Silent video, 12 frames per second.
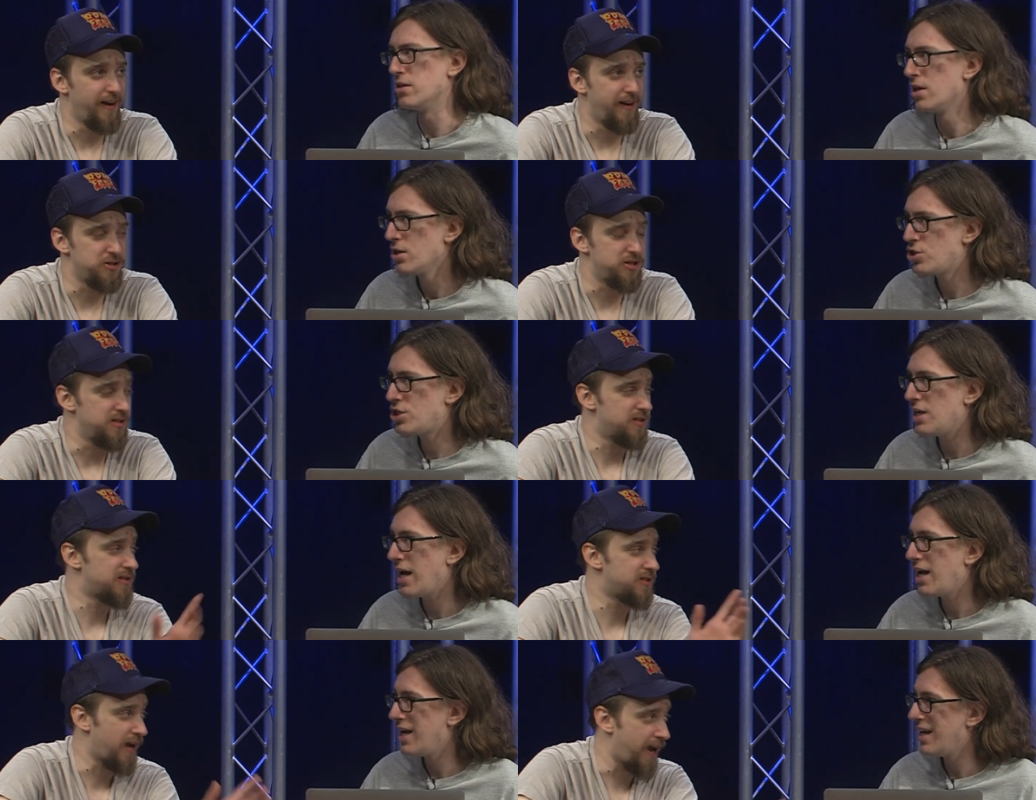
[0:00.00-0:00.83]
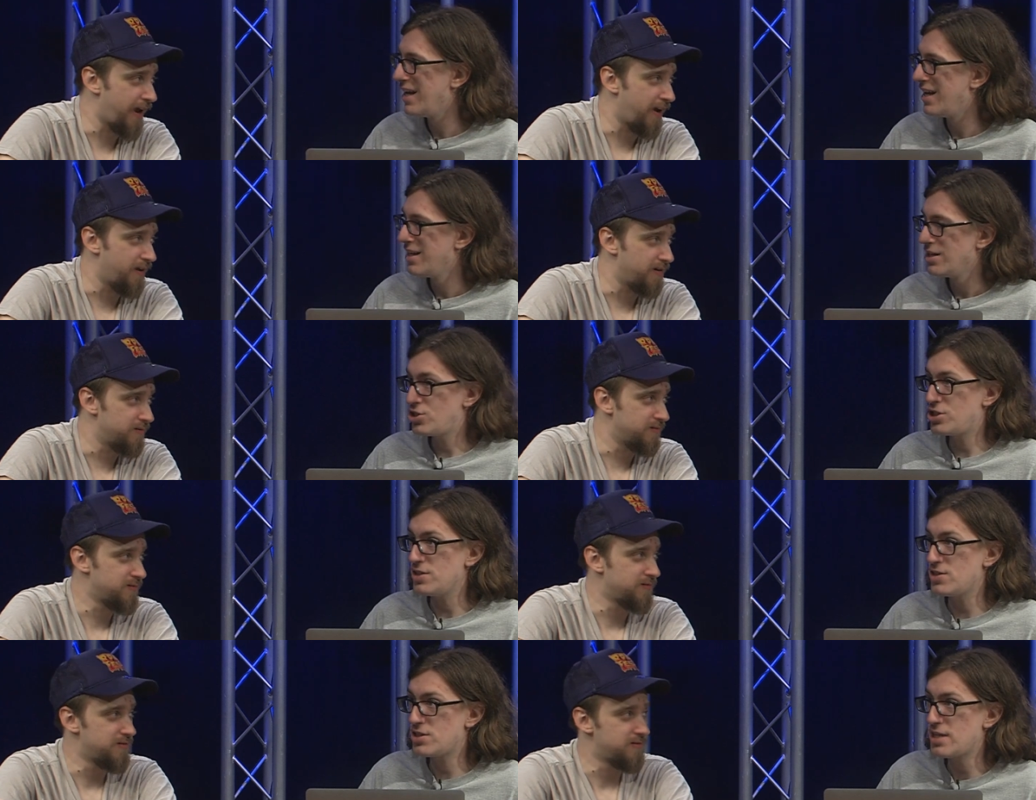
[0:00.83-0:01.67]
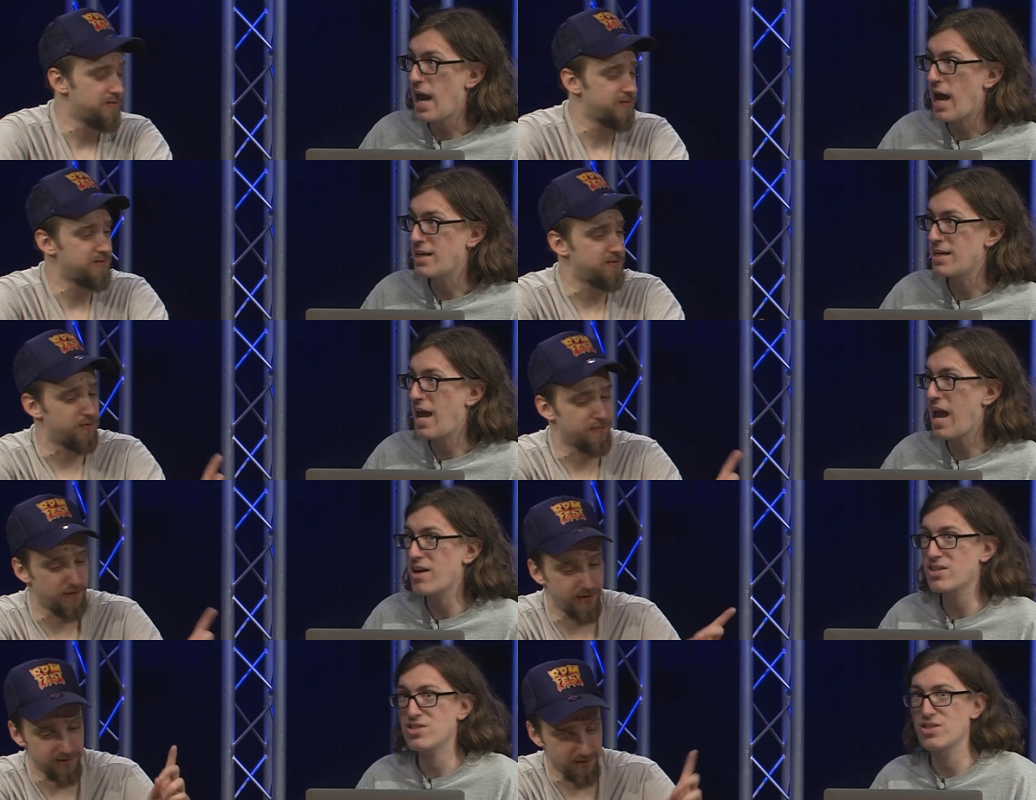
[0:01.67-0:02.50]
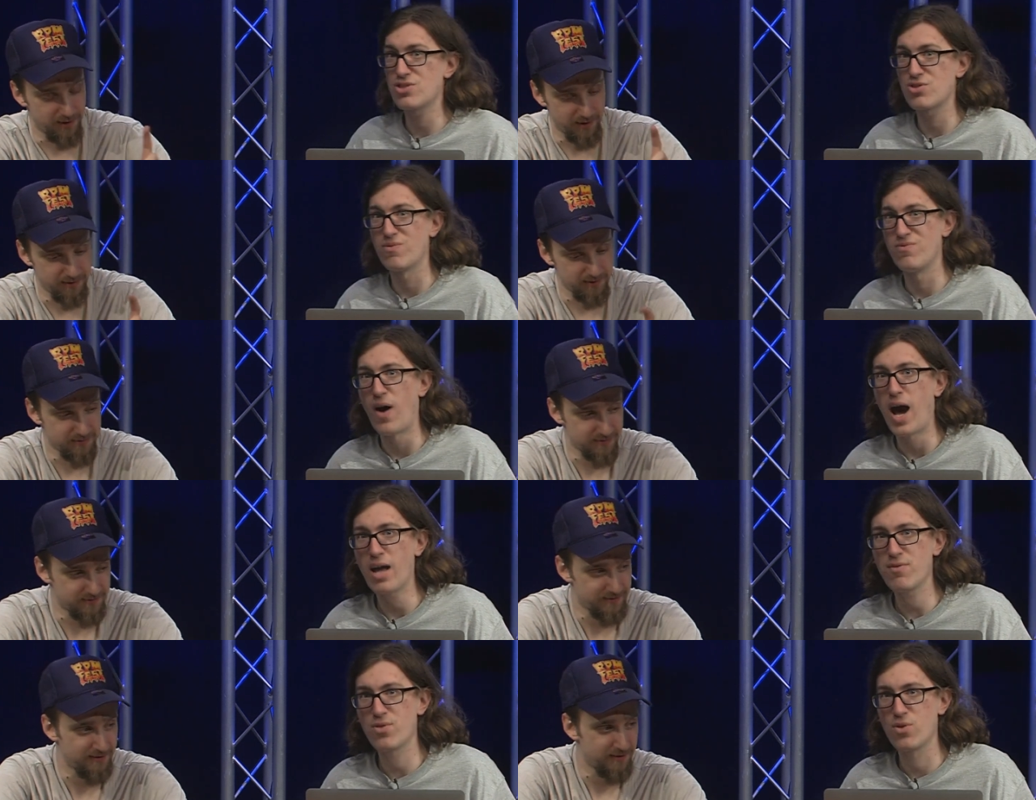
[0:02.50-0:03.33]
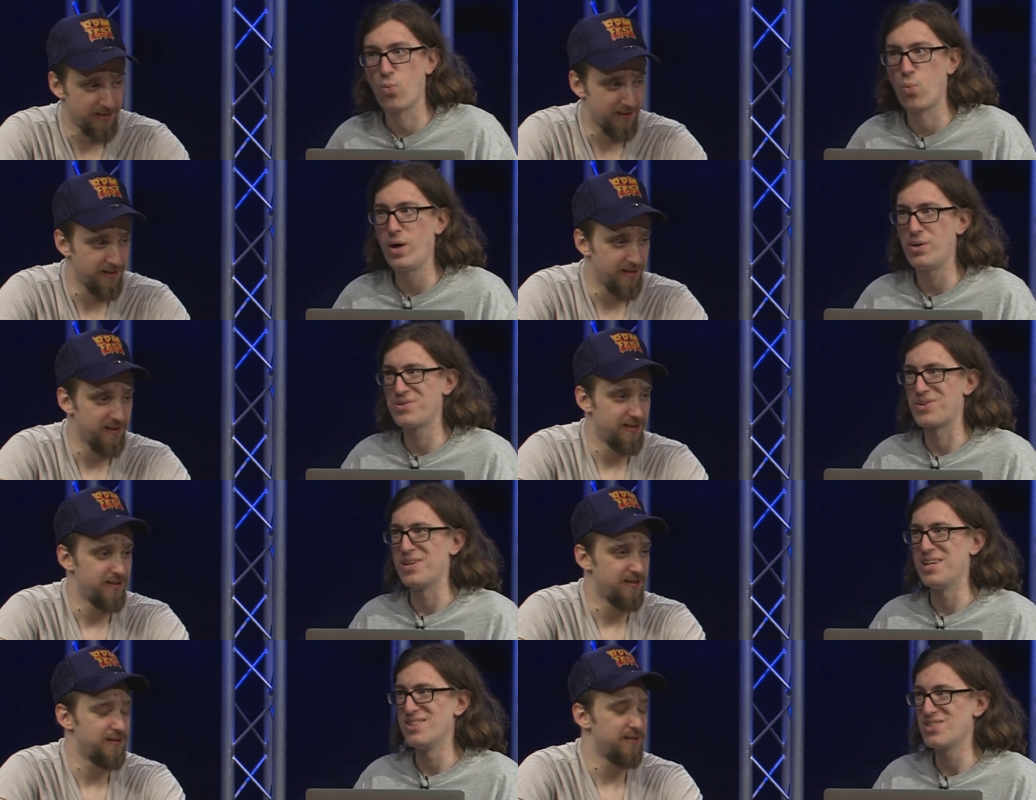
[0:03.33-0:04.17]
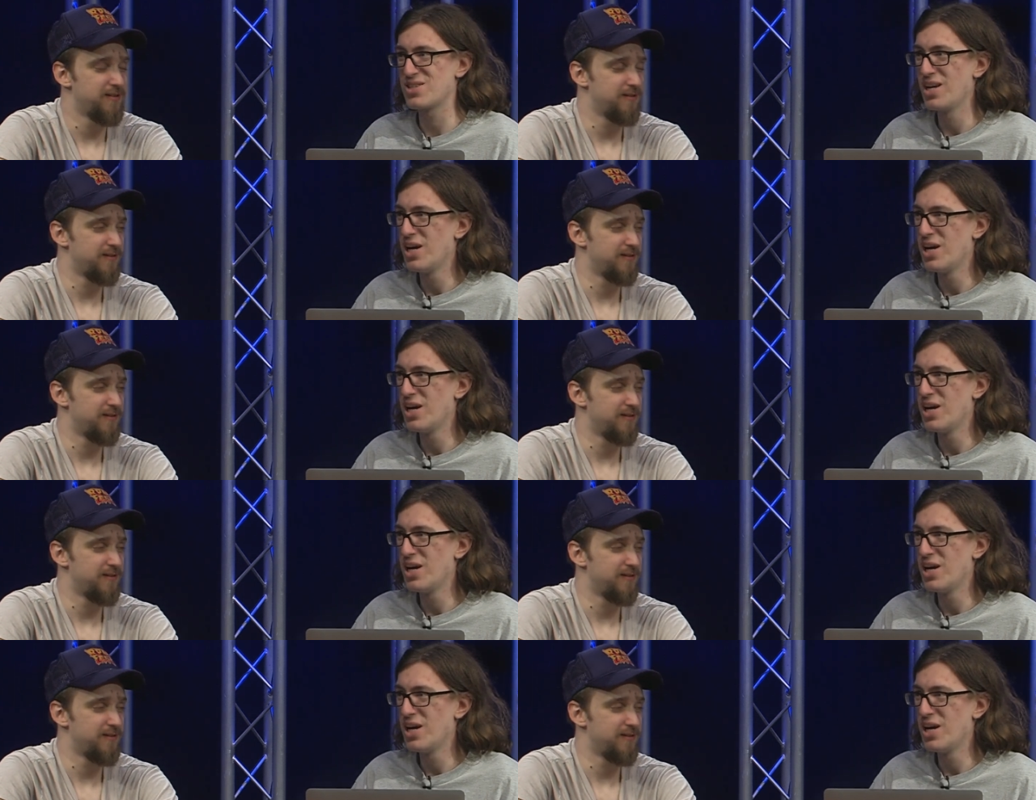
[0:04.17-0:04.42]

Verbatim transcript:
Speaker 1: And she's she, sad. She's sad and Don't has to that. survive the wilderness